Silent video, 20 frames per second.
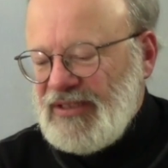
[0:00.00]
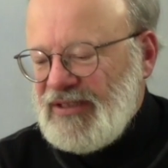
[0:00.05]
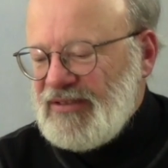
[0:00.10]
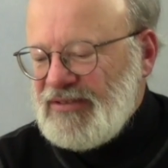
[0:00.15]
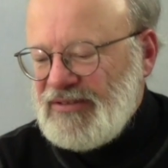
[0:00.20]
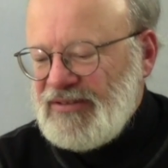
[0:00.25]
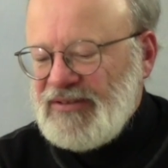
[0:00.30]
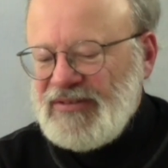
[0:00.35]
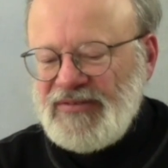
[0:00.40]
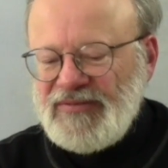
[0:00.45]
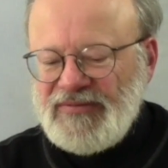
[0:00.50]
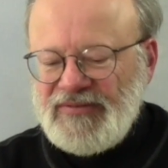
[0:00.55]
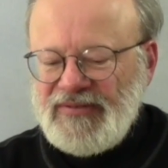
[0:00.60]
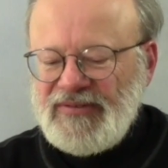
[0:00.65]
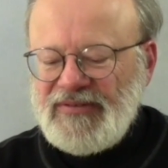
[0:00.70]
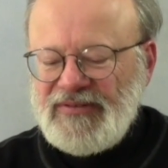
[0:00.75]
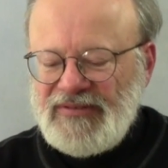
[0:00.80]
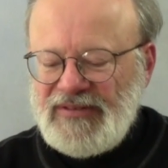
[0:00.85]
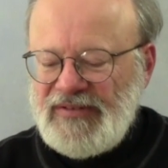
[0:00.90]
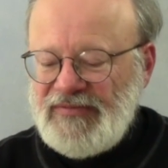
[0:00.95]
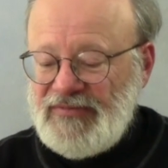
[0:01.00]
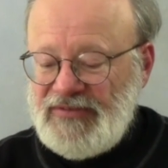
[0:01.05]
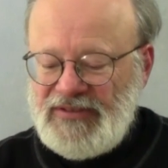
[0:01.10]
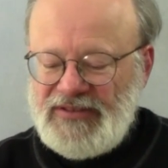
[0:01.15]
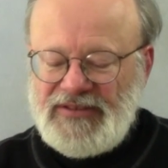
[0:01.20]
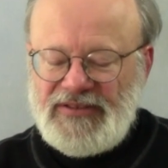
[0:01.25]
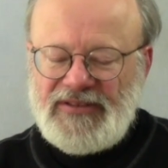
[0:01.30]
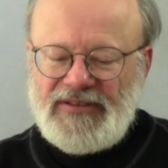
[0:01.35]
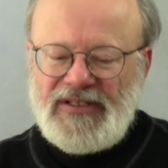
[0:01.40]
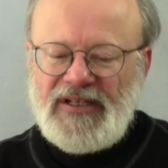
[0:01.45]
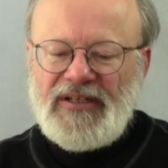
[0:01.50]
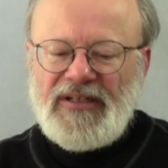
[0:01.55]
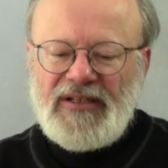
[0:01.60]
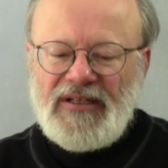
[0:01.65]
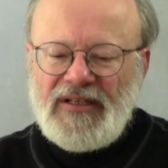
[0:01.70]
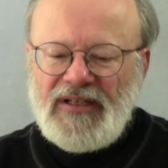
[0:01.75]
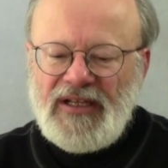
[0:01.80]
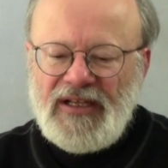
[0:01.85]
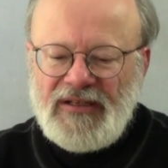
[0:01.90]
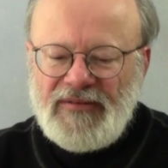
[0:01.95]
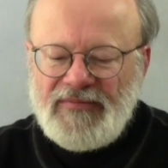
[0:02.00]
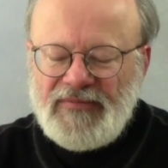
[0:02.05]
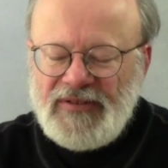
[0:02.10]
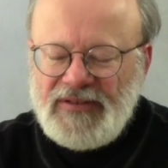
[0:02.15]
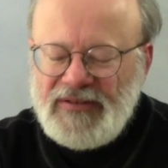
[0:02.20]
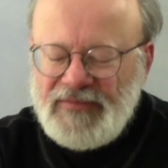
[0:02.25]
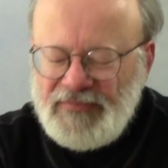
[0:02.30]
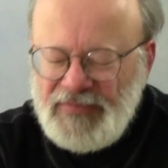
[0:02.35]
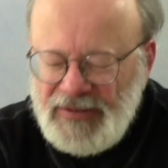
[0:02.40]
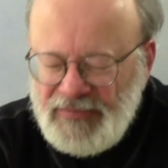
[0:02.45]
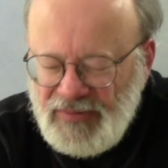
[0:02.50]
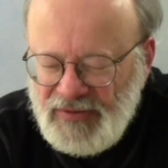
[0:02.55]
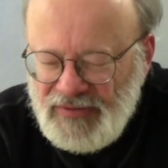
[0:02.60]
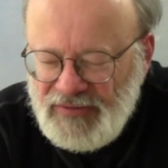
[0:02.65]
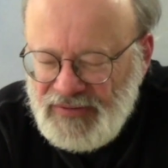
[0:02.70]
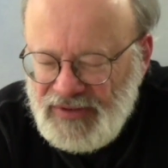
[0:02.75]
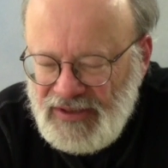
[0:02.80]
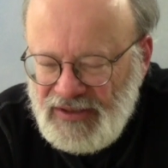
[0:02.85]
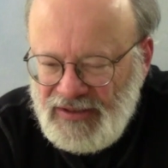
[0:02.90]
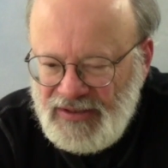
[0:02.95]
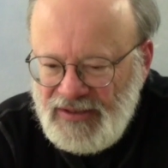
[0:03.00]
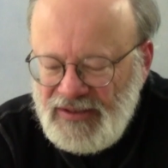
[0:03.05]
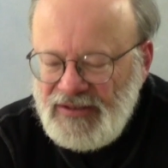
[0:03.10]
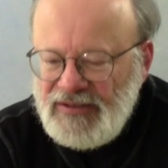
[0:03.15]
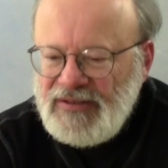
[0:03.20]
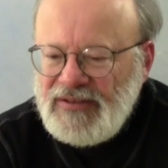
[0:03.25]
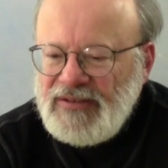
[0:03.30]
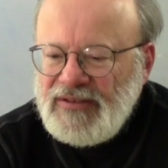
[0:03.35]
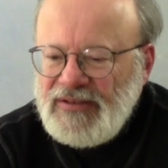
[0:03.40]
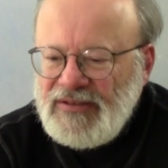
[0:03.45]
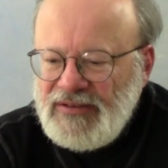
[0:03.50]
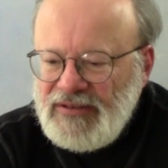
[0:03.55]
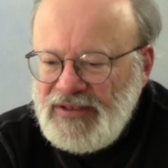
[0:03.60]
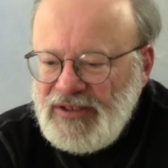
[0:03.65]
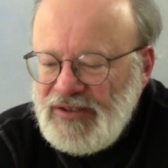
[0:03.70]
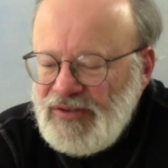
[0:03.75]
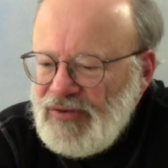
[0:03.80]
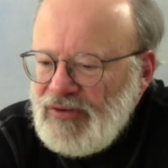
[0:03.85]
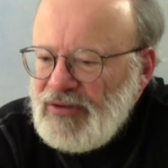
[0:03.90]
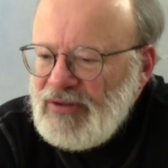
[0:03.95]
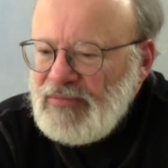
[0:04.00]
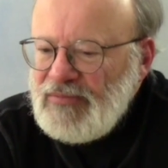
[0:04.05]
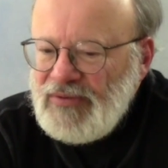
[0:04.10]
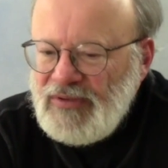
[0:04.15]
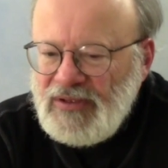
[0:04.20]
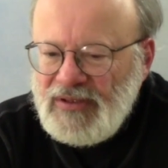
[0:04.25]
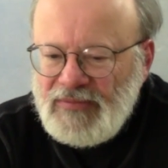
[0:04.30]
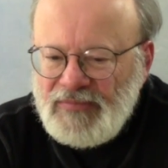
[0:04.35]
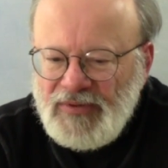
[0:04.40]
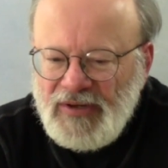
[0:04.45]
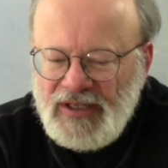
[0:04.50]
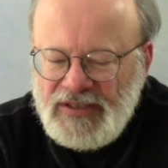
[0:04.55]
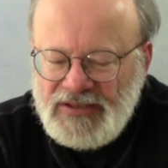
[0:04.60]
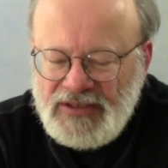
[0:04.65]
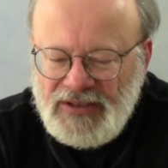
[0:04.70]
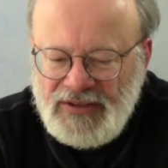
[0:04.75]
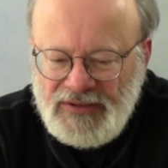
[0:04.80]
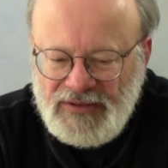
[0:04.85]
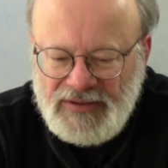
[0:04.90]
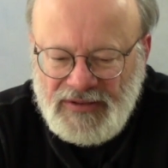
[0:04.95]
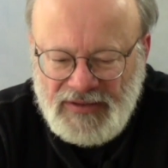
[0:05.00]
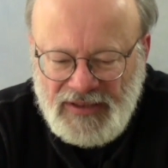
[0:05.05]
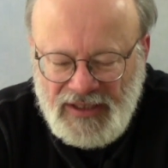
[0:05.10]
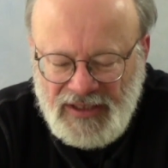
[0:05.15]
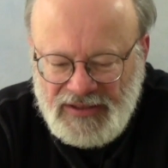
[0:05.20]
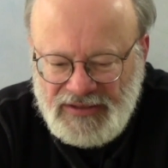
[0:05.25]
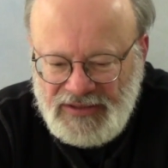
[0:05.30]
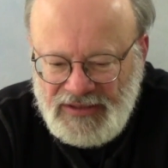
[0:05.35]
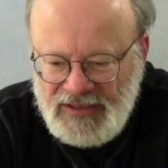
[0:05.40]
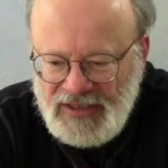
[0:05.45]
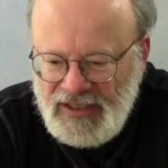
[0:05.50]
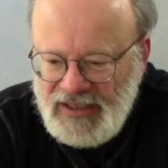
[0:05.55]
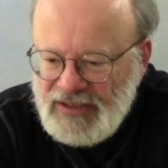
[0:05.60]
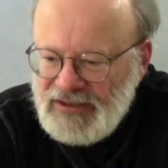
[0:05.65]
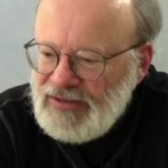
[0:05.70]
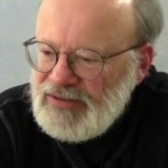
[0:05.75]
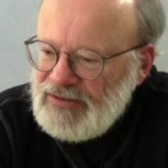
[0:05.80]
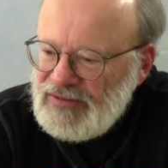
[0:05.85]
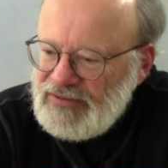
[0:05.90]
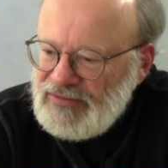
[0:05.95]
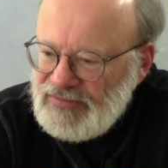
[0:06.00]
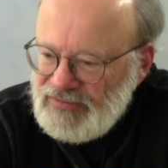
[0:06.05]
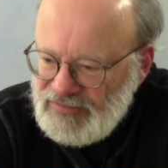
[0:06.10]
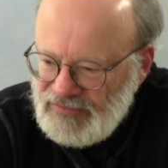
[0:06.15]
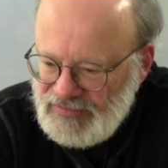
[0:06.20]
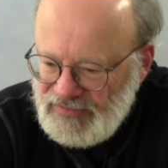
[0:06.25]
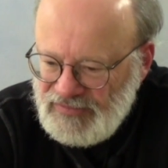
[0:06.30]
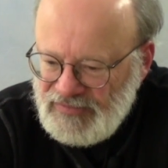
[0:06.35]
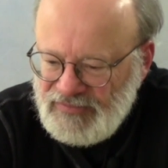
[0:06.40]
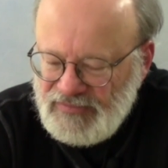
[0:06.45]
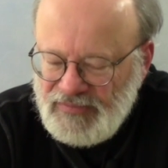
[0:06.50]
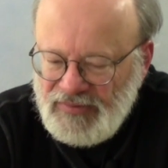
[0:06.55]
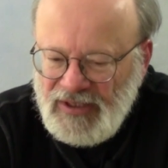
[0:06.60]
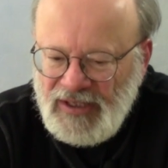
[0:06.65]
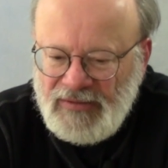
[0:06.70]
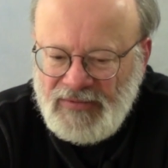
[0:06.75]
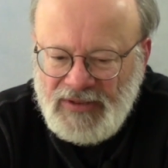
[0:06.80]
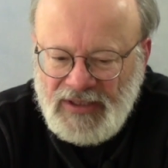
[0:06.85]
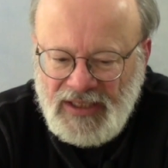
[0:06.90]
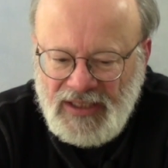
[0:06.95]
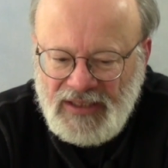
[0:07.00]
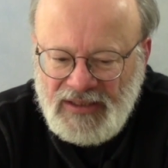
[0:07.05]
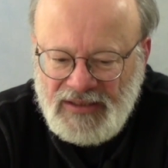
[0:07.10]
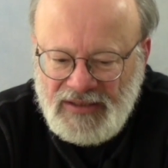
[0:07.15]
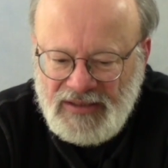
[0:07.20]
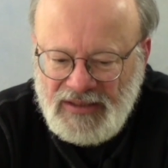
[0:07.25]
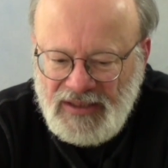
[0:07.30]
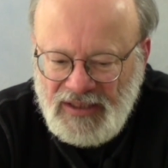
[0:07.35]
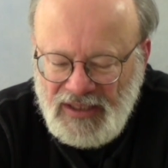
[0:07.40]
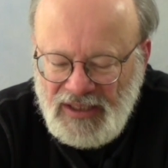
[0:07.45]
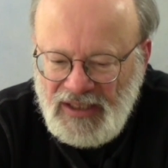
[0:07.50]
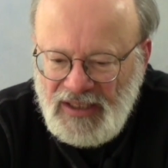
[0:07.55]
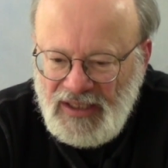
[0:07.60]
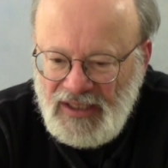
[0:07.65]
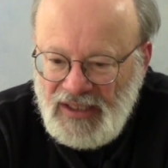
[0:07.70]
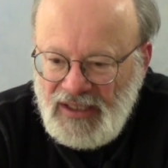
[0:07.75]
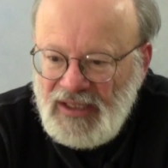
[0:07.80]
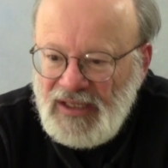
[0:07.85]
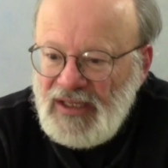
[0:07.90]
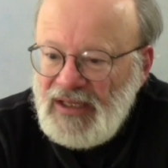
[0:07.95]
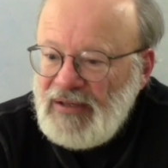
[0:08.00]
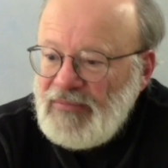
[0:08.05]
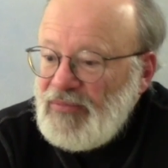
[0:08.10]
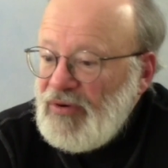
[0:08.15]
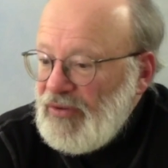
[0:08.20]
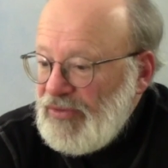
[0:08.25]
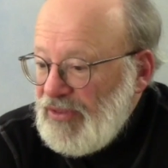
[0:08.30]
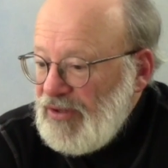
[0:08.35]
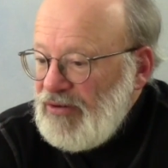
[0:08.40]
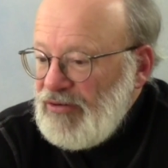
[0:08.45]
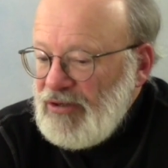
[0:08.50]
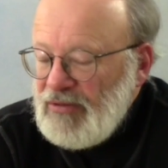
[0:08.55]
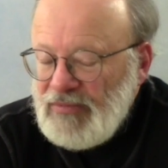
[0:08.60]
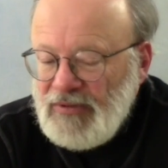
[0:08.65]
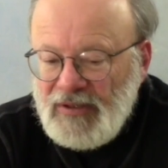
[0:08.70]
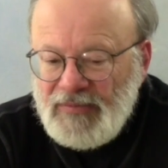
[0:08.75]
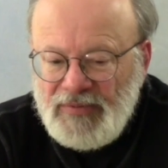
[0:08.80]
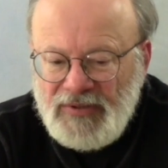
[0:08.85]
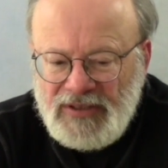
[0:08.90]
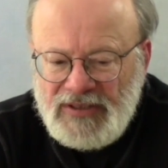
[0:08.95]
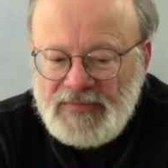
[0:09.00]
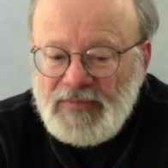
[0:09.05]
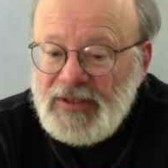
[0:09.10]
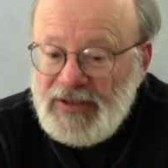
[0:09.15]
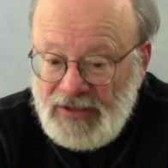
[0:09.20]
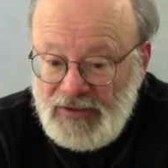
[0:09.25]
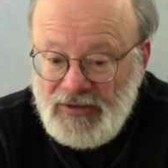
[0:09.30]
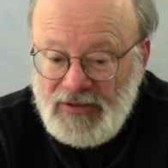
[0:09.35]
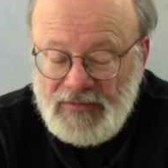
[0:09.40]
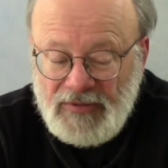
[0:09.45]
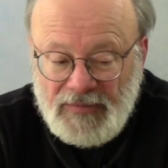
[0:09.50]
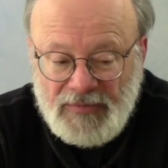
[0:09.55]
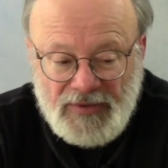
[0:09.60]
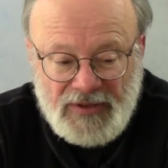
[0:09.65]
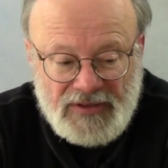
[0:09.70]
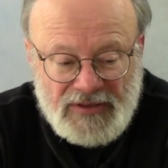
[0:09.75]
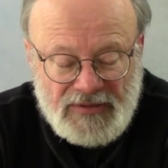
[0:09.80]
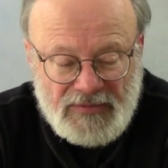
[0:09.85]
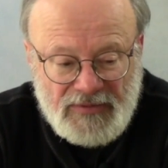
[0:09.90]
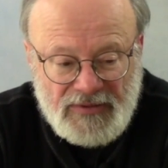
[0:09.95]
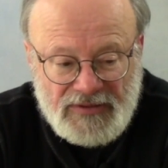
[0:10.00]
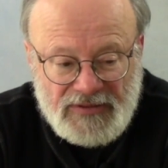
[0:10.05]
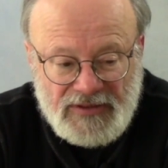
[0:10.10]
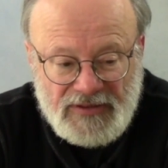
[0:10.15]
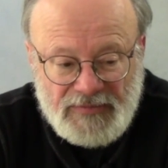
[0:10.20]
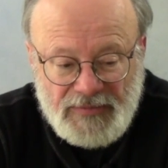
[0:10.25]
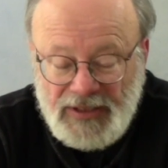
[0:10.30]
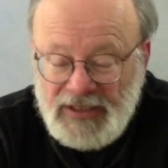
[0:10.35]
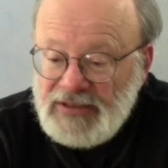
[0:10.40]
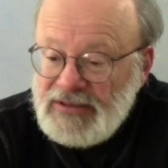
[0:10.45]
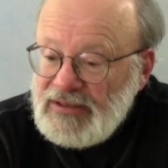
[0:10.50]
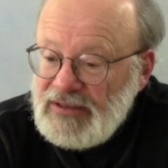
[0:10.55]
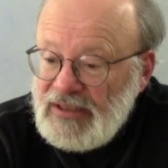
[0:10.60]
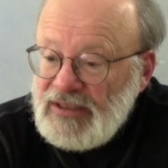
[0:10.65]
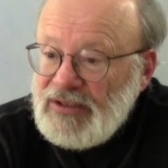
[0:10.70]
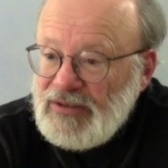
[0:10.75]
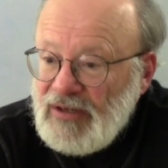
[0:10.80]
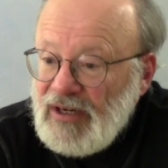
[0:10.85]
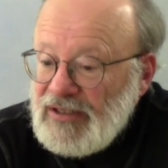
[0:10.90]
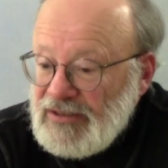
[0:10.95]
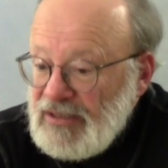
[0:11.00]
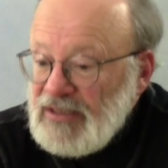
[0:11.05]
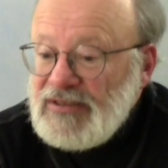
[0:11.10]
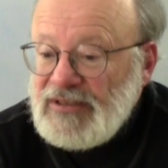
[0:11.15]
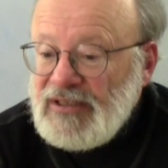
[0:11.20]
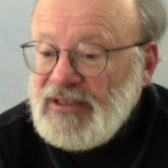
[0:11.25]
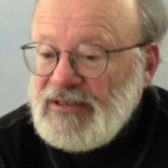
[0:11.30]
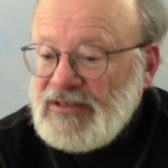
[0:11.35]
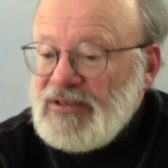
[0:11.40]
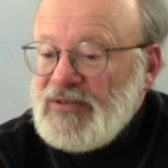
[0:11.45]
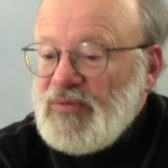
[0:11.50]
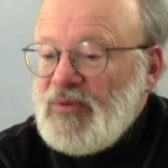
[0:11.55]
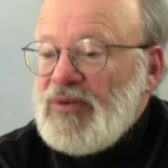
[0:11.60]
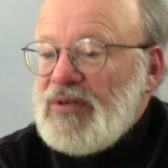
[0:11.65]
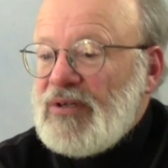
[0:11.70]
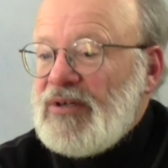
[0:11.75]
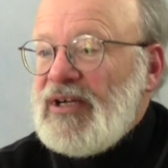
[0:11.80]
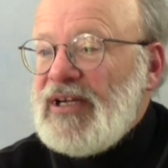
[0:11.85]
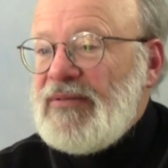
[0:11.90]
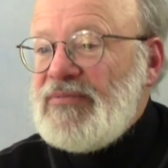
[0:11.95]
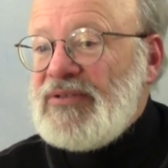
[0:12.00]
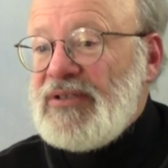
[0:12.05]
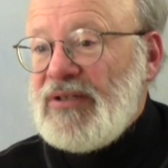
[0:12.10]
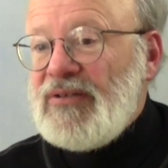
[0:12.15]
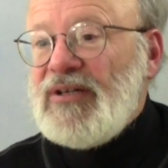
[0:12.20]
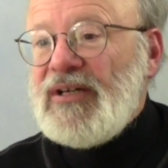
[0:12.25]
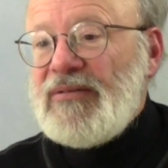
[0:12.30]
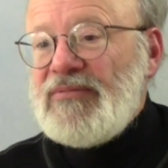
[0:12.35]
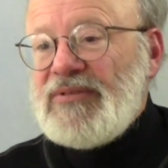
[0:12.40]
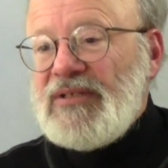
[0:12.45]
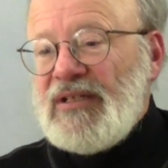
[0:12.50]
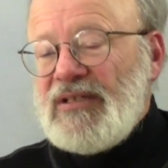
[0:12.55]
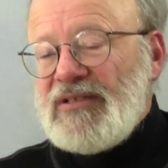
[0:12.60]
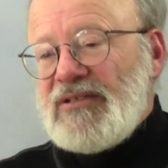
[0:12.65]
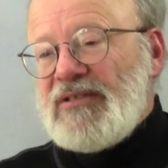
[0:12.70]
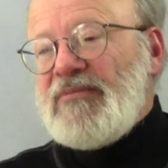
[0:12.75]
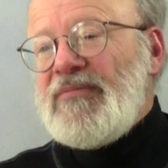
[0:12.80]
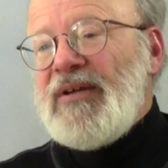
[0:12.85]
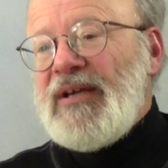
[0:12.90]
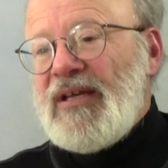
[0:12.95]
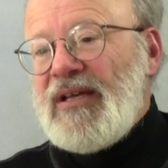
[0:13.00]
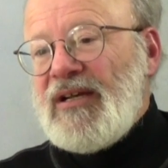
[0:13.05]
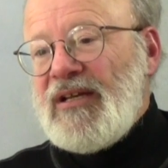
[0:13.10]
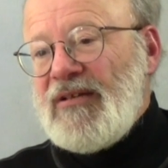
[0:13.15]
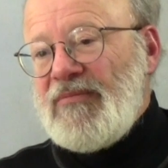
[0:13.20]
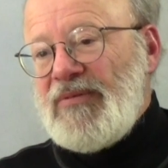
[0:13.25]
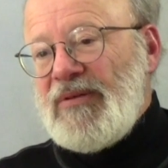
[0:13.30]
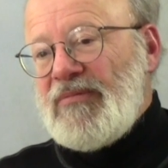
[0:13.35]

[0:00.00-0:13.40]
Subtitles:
say is, I've studied a lot about the people who did Nuremberg, prosecuted the Nazi doctors, promulgated both the Nuremberg principles, but the Nuremberg principles especially, that there are such things as war crimes and crimes against humanity.